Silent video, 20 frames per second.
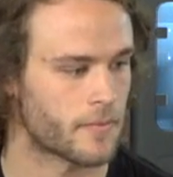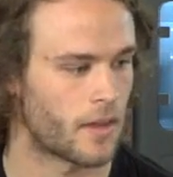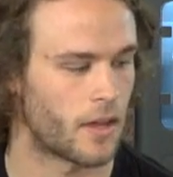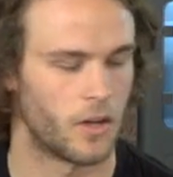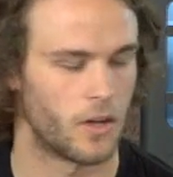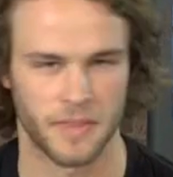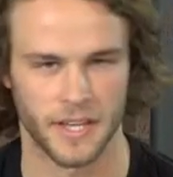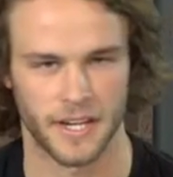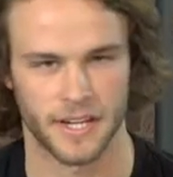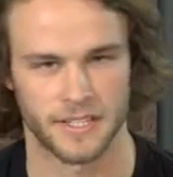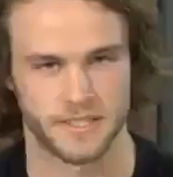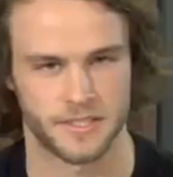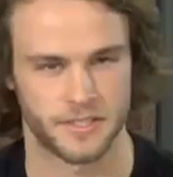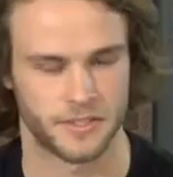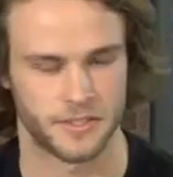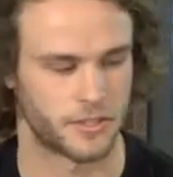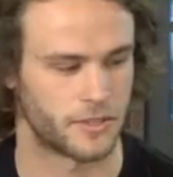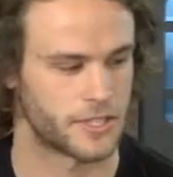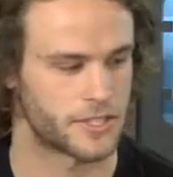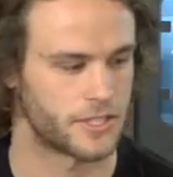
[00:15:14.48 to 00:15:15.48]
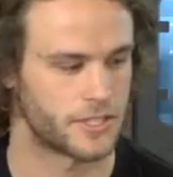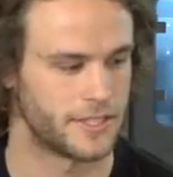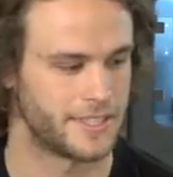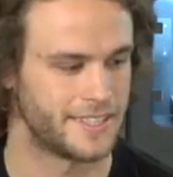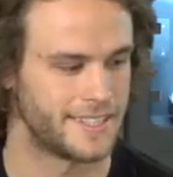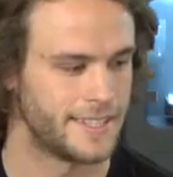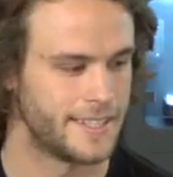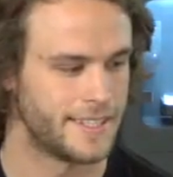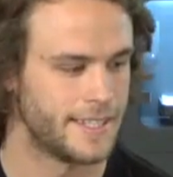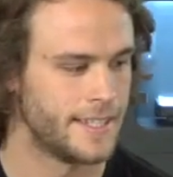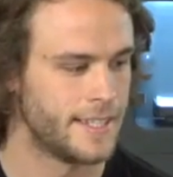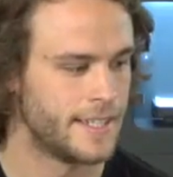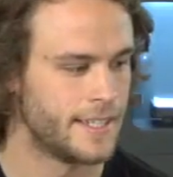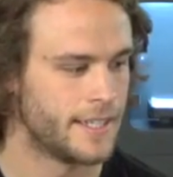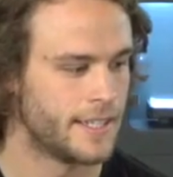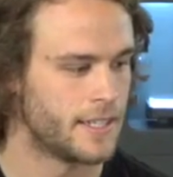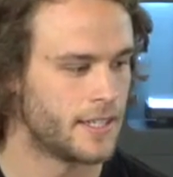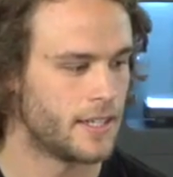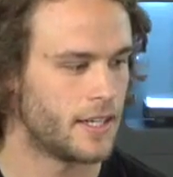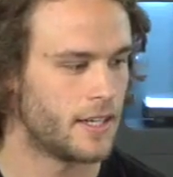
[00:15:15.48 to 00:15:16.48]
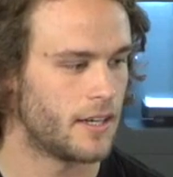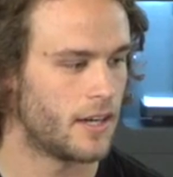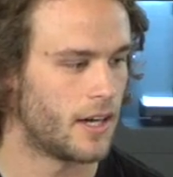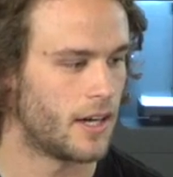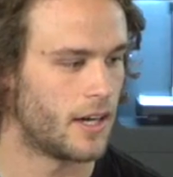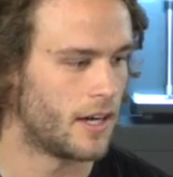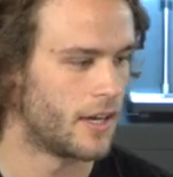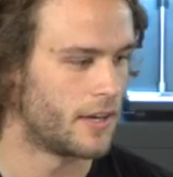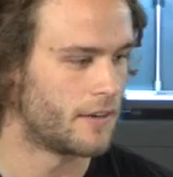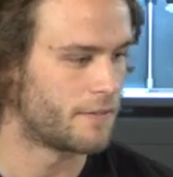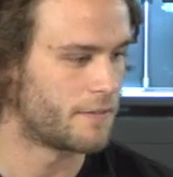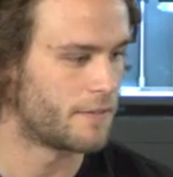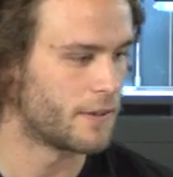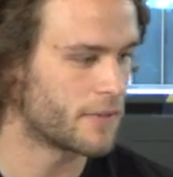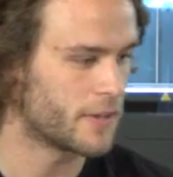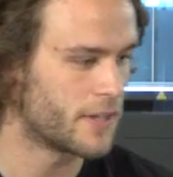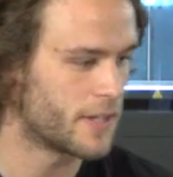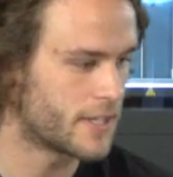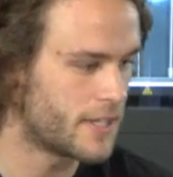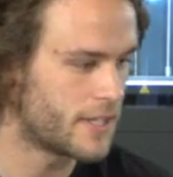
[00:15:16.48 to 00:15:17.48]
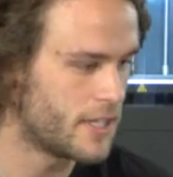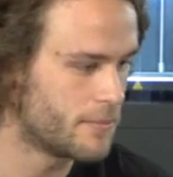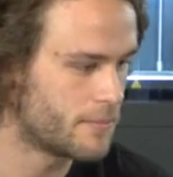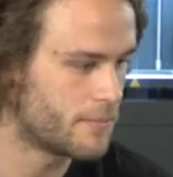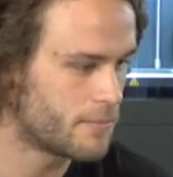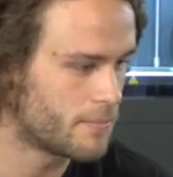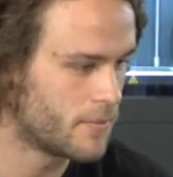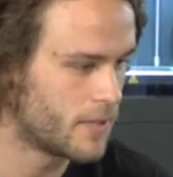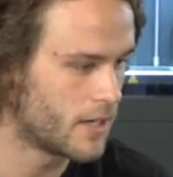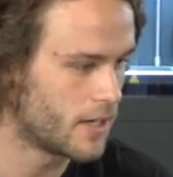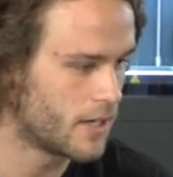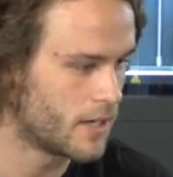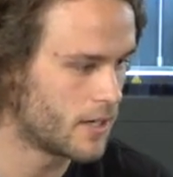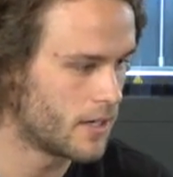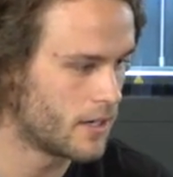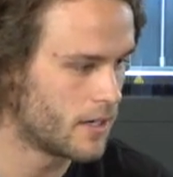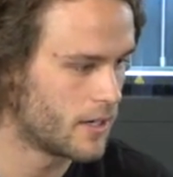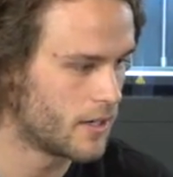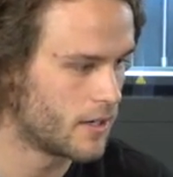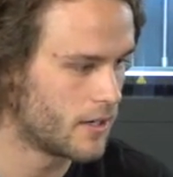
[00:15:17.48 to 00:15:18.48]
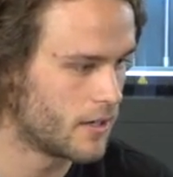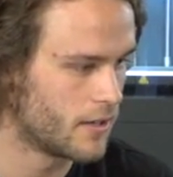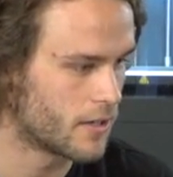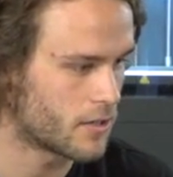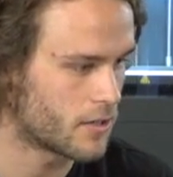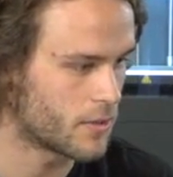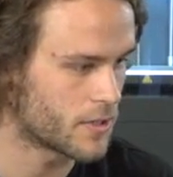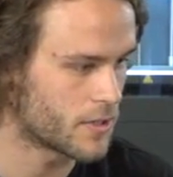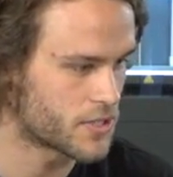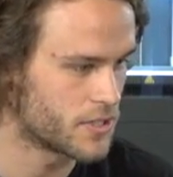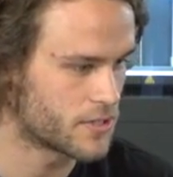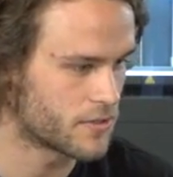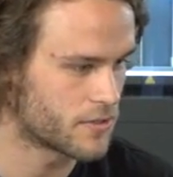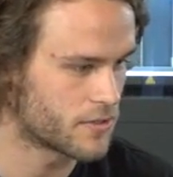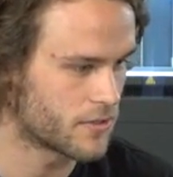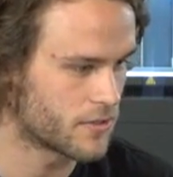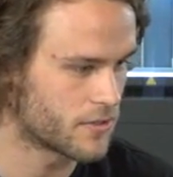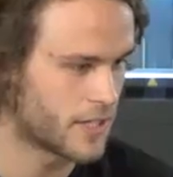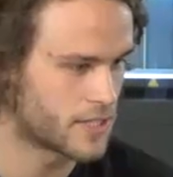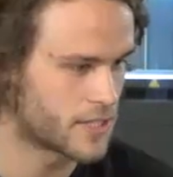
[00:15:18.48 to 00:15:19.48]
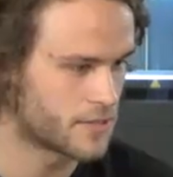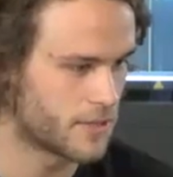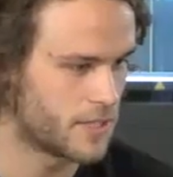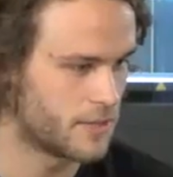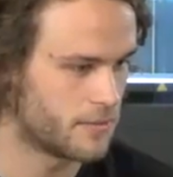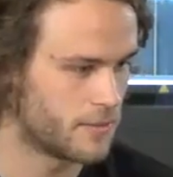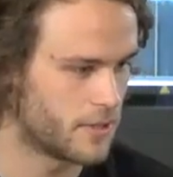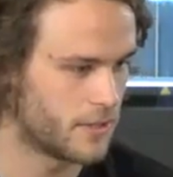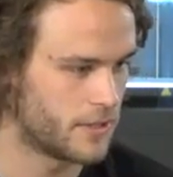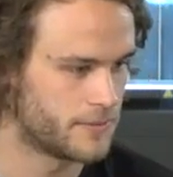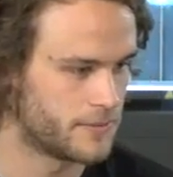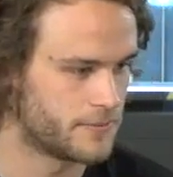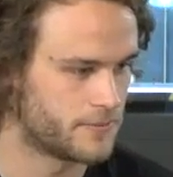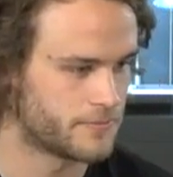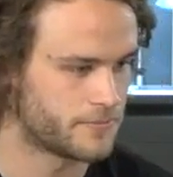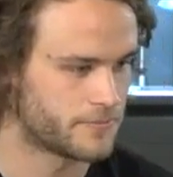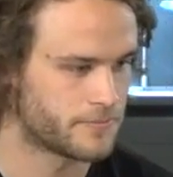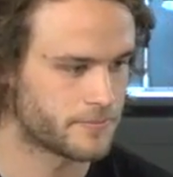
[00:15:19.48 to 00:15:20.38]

I hope that answered your question. And feel free to keep the questions running as we keep going.